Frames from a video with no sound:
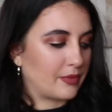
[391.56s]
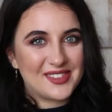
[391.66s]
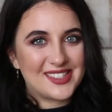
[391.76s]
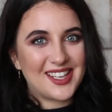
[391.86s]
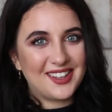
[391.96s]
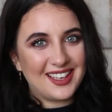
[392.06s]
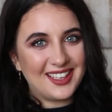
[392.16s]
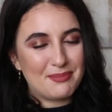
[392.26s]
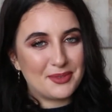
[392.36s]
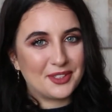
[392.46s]
So then
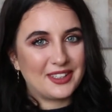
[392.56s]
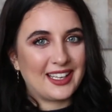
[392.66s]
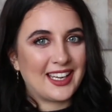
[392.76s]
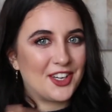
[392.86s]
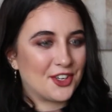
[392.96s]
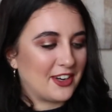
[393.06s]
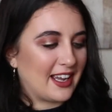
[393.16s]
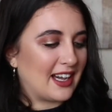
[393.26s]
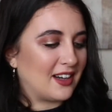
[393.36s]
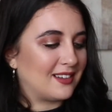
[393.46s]
I bought the
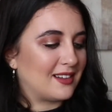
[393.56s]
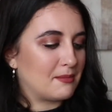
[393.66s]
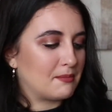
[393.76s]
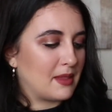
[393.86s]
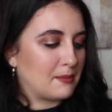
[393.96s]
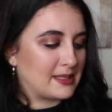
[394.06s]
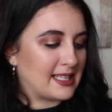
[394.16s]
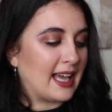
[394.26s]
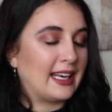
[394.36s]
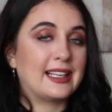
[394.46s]
L'Oreal
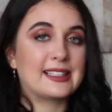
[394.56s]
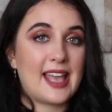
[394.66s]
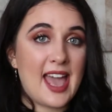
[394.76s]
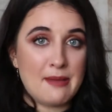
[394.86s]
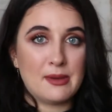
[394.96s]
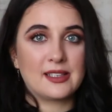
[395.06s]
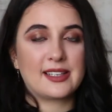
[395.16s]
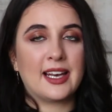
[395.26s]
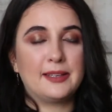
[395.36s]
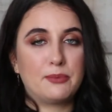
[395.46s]
Botanics hair mask,
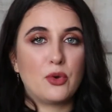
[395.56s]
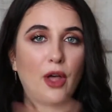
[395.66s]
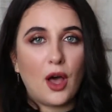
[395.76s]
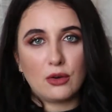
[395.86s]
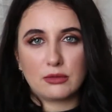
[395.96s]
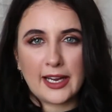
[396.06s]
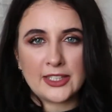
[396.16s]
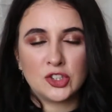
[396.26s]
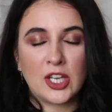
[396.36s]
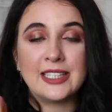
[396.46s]
and I bought the whole
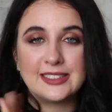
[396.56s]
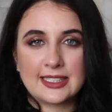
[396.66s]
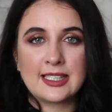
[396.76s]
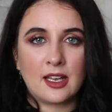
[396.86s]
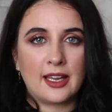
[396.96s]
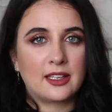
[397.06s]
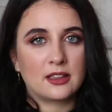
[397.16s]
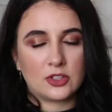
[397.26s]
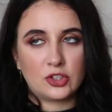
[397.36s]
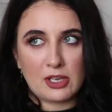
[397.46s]
range. I didn't like
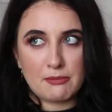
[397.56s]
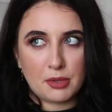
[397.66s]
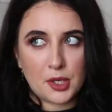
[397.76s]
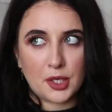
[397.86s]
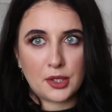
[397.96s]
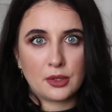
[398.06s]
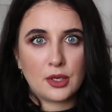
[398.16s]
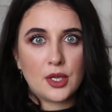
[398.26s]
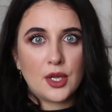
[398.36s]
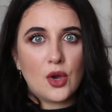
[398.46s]
the shampoo
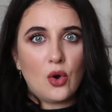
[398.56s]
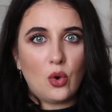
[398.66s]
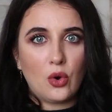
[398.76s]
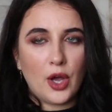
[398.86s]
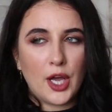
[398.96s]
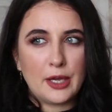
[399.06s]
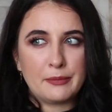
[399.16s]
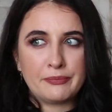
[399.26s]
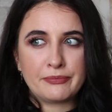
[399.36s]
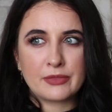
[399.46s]

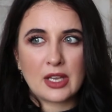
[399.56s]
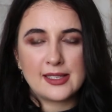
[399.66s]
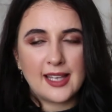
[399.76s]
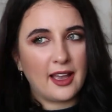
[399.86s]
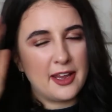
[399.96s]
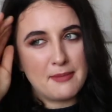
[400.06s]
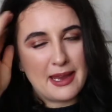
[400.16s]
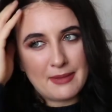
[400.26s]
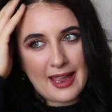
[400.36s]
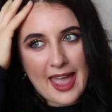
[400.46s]
because it
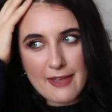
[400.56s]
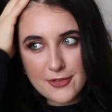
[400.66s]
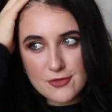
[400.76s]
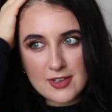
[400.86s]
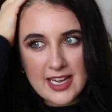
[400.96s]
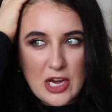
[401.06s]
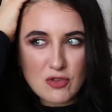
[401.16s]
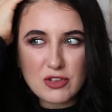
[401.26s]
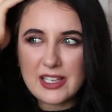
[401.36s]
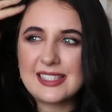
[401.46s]
made my hair feel really
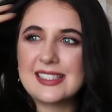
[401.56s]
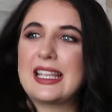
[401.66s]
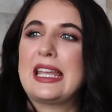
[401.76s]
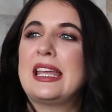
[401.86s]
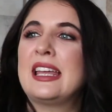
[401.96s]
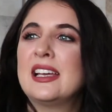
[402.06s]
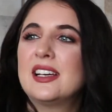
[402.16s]
greasy,